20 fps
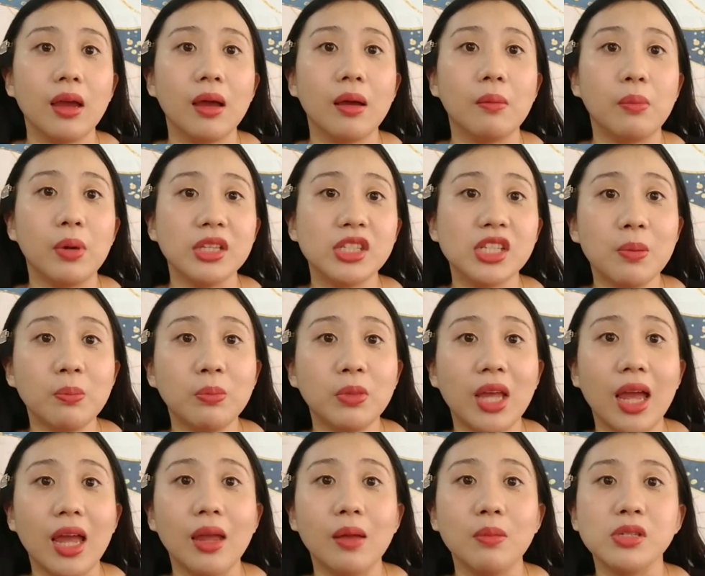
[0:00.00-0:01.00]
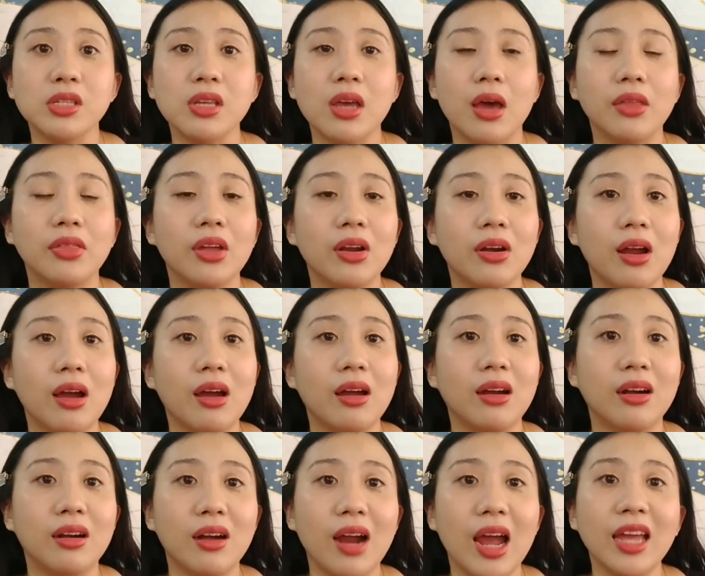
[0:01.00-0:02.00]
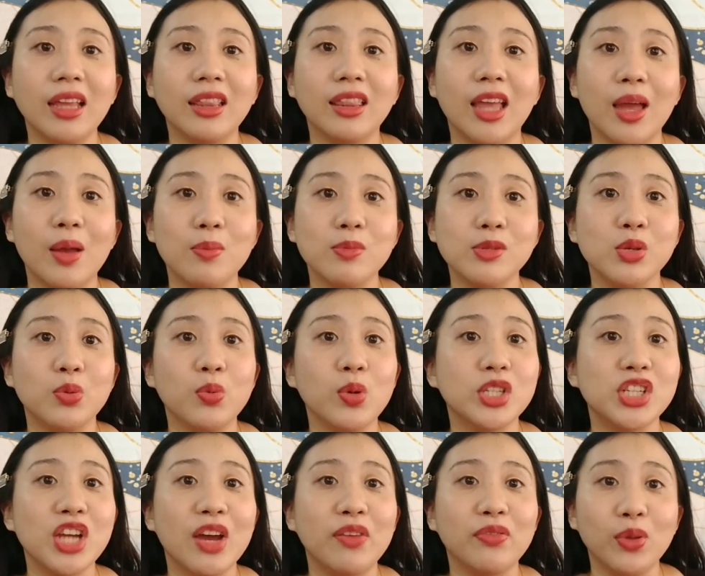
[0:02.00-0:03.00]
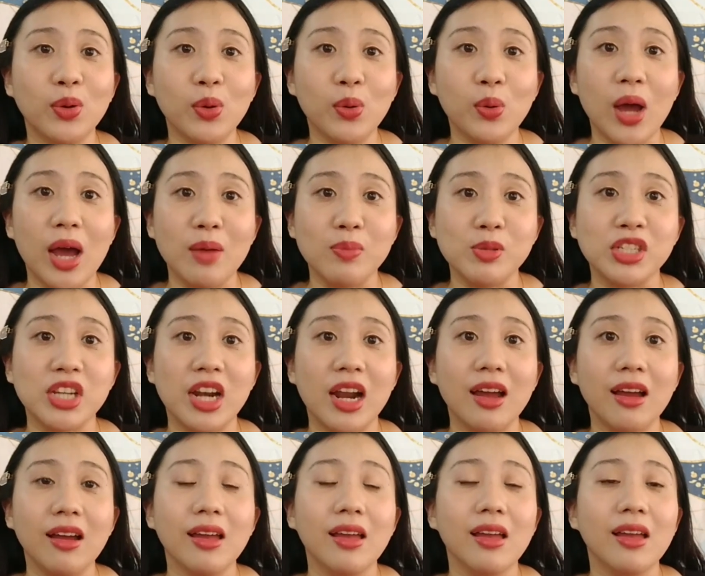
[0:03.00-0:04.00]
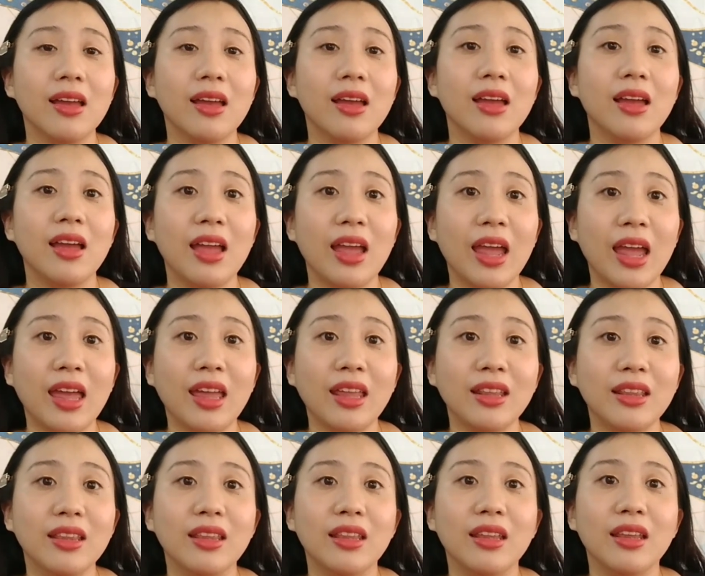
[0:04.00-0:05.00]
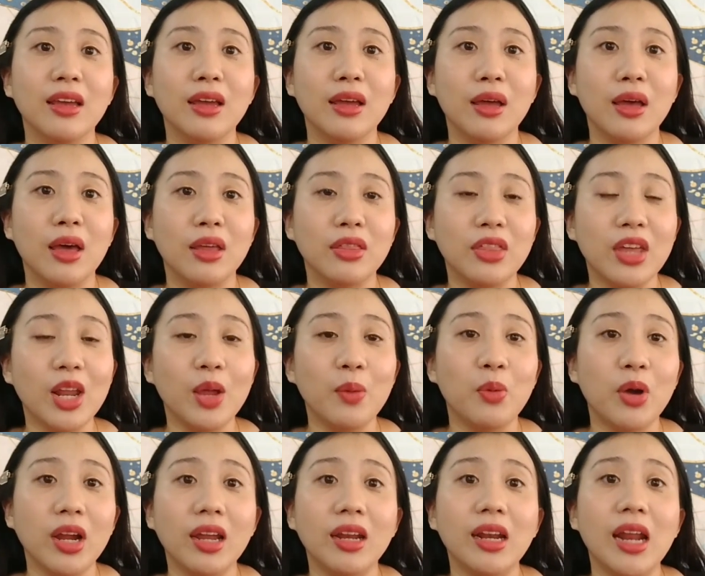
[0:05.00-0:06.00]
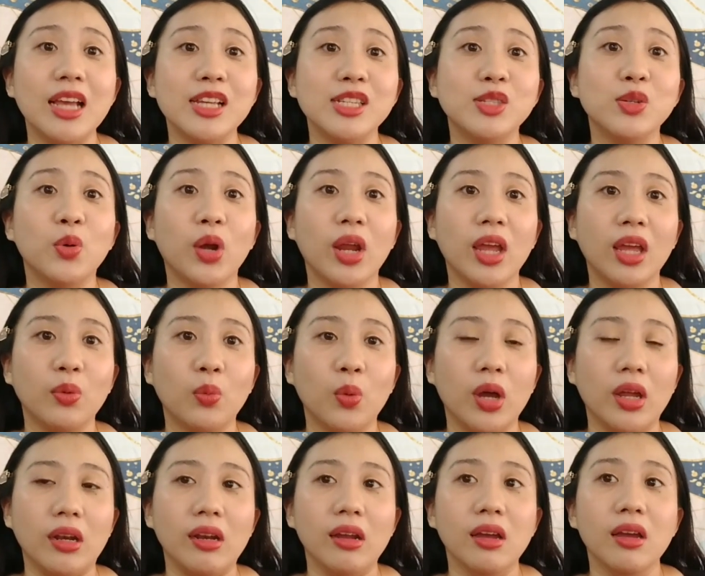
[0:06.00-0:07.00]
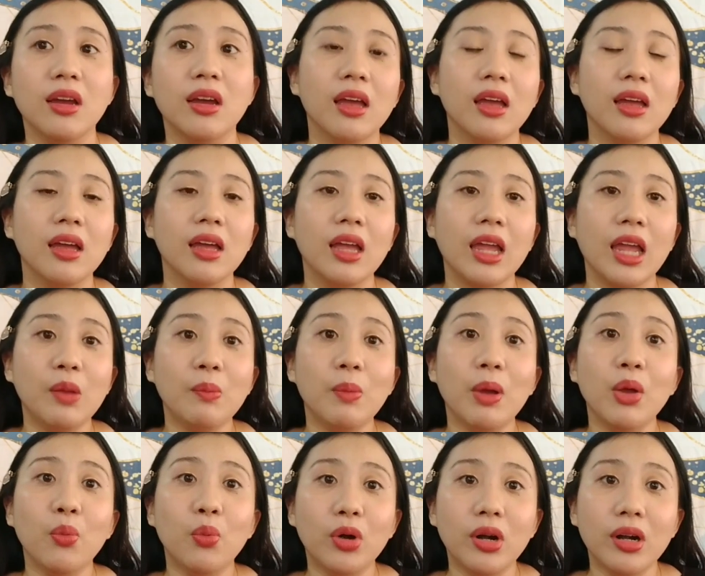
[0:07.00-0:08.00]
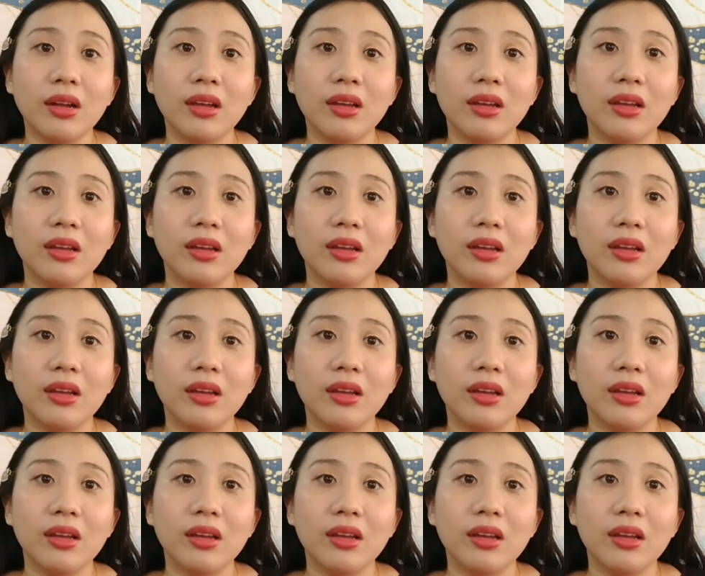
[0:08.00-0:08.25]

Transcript: But sometimes there are items which have no abstract and the librarian has to create one. In my work